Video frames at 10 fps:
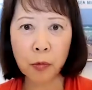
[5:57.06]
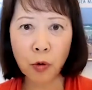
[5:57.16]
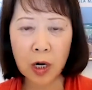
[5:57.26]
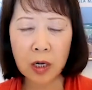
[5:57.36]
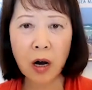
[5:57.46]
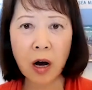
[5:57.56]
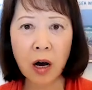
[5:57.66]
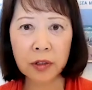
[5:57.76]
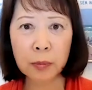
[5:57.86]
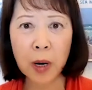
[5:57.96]
rung
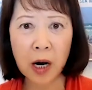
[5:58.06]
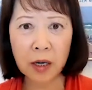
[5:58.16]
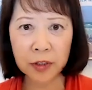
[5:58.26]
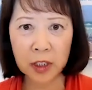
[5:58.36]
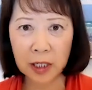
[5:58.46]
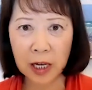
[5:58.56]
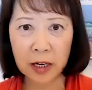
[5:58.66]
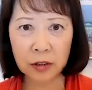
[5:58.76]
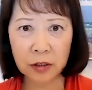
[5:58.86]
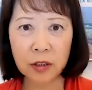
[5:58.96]
on the poverty
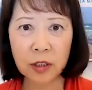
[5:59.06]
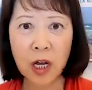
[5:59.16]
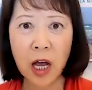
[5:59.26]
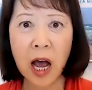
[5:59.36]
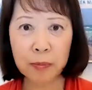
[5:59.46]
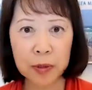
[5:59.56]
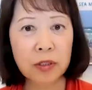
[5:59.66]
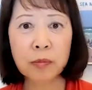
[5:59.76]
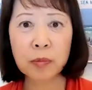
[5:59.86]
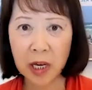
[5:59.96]
ladder
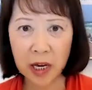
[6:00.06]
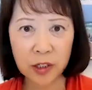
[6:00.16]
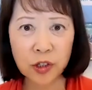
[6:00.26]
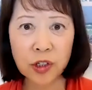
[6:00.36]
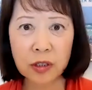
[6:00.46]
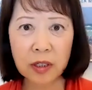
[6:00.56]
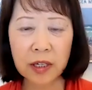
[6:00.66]
happens to be Asian,